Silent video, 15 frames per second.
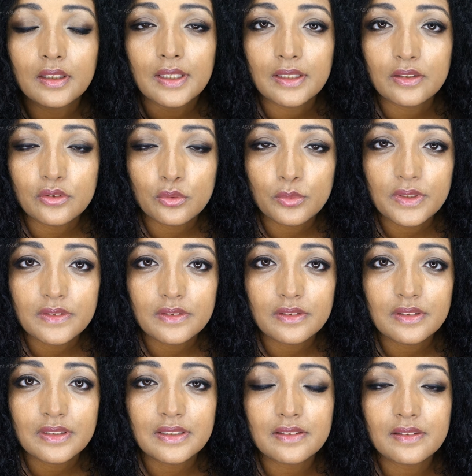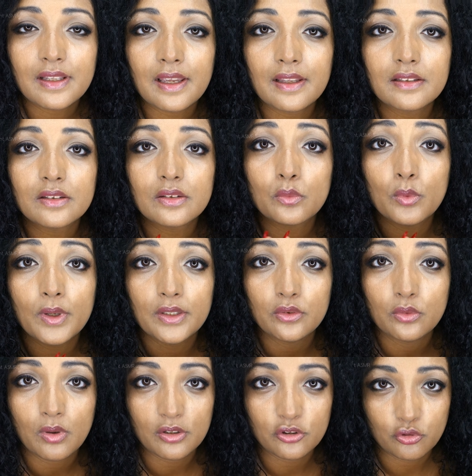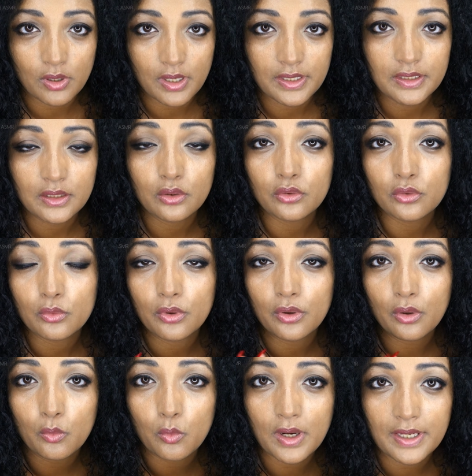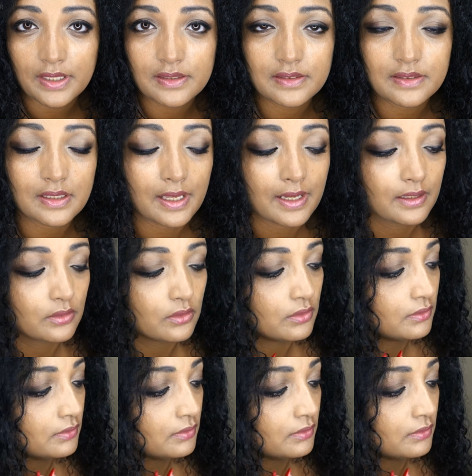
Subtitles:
And the reason is that when you are trying younger wines like